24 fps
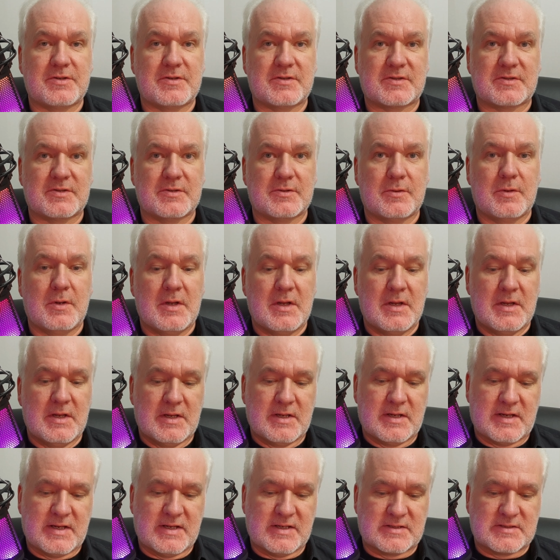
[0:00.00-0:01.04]
So
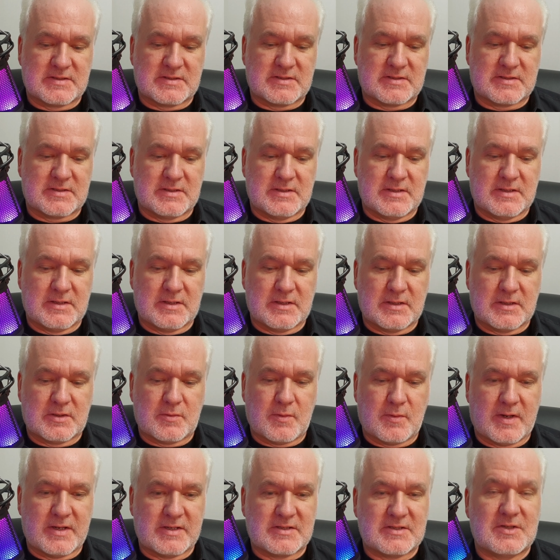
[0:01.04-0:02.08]
it's
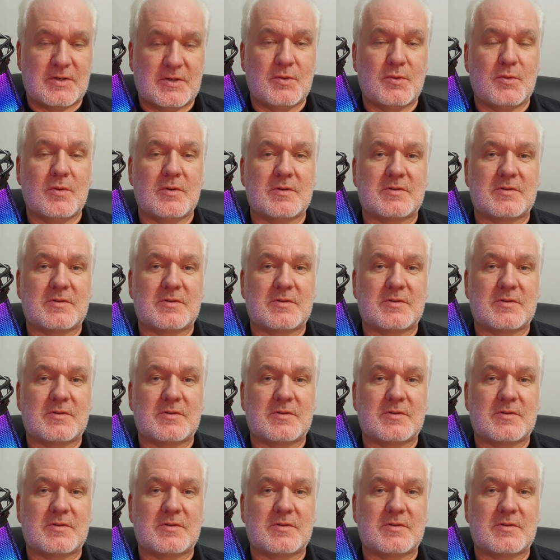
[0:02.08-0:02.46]
quite cool